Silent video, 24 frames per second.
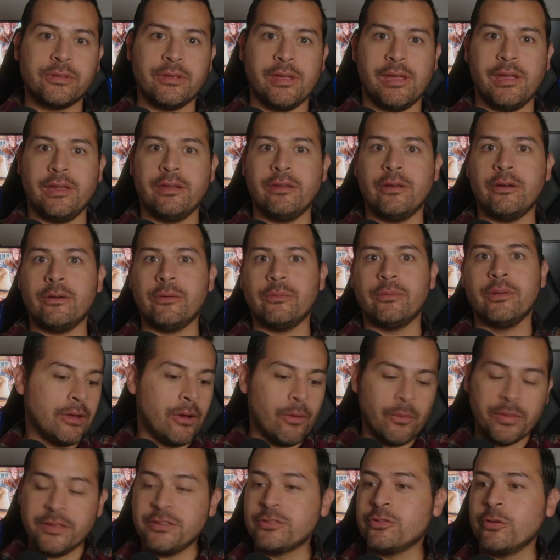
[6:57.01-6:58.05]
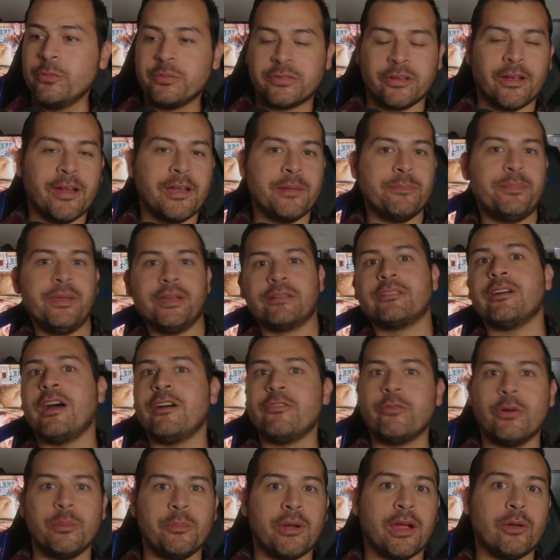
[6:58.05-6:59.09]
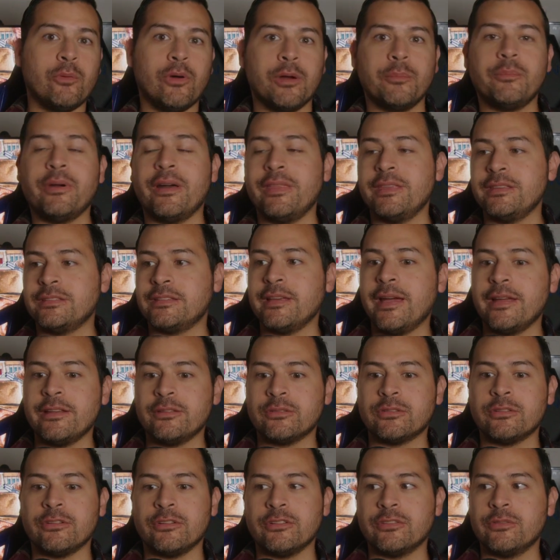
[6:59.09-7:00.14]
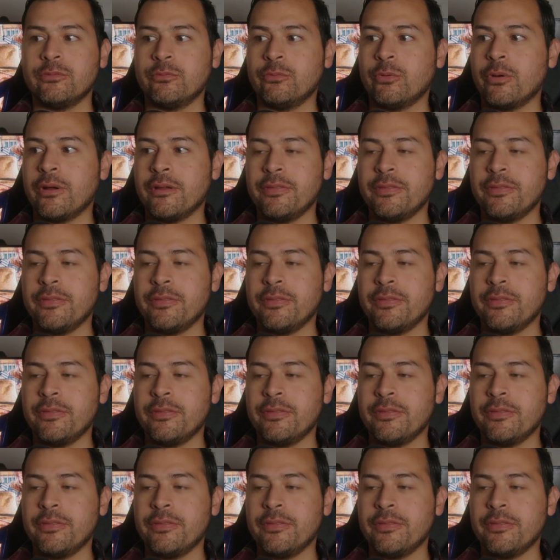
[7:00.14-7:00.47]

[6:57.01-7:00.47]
and, all these groups are getting picked off one by these dinosaurs, where